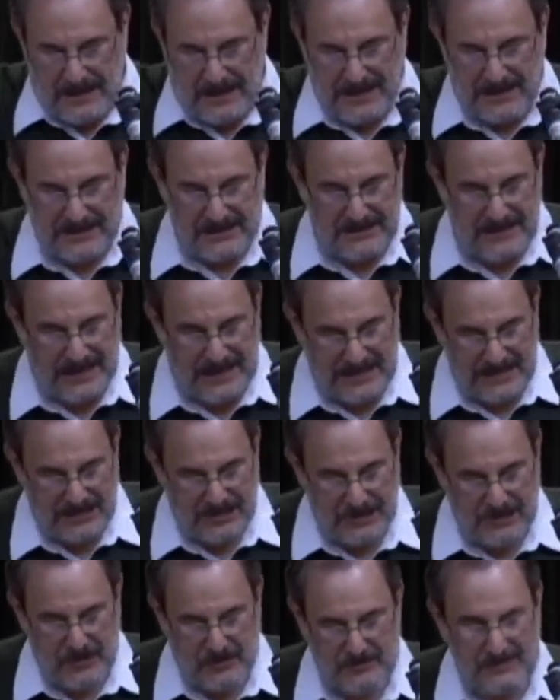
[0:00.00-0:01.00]
And
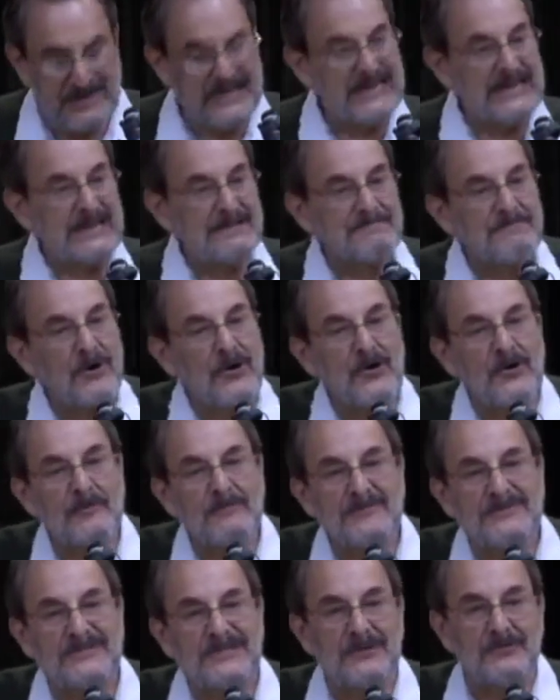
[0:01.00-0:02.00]
unlike so many
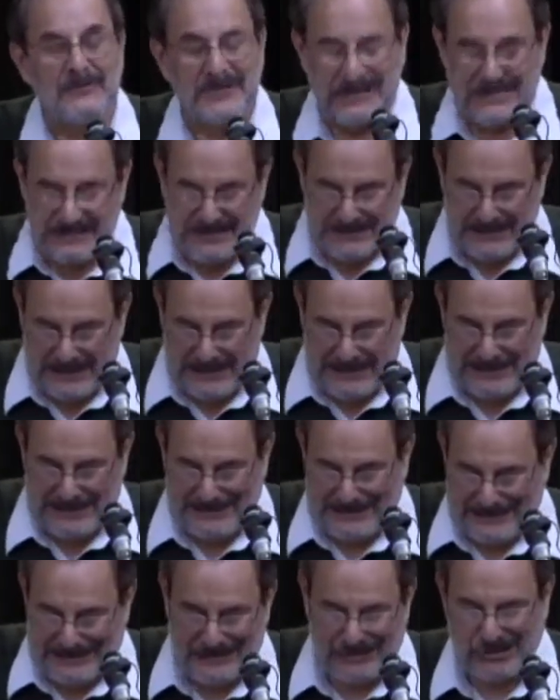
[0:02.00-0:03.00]
poems that we
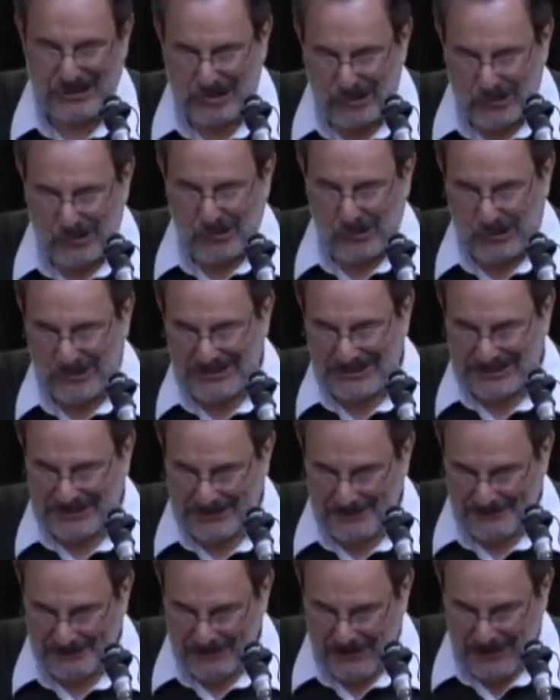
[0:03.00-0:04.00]
assign in
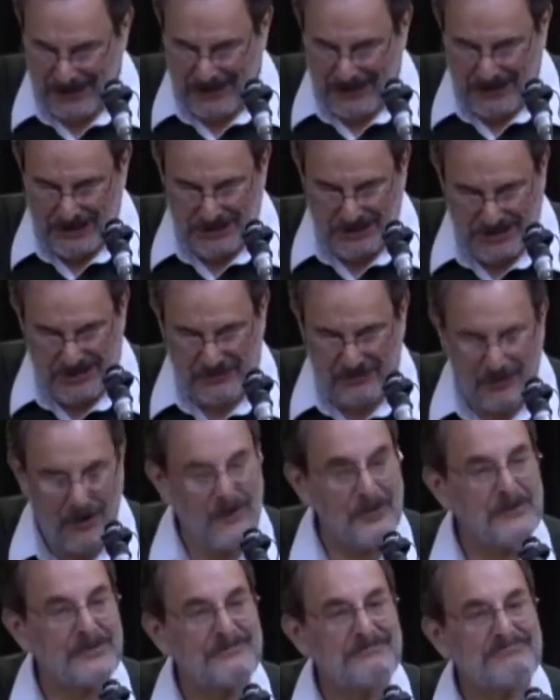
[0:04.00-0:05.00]
schools, she
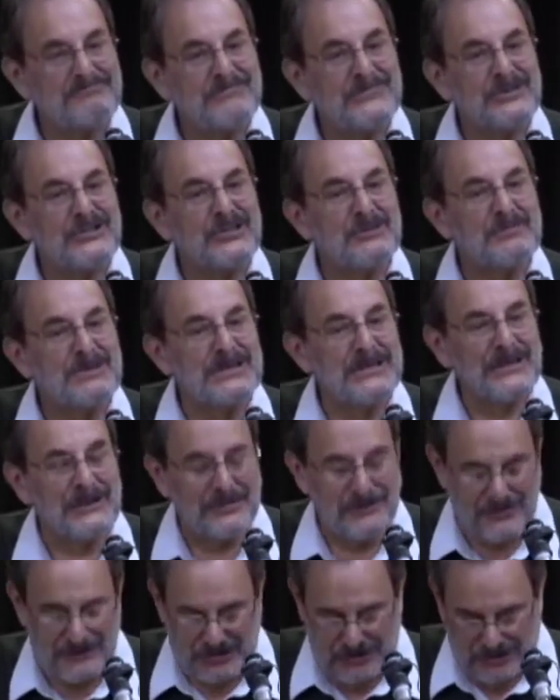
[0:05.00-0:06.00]
wrote to be
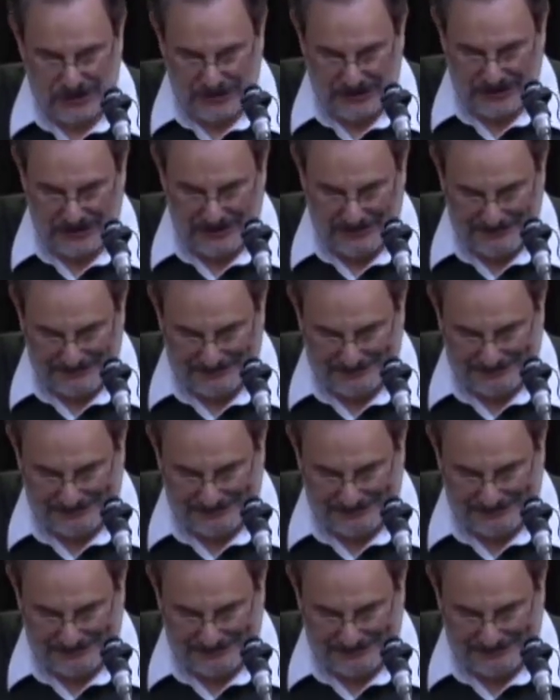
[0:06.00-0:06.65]
understood.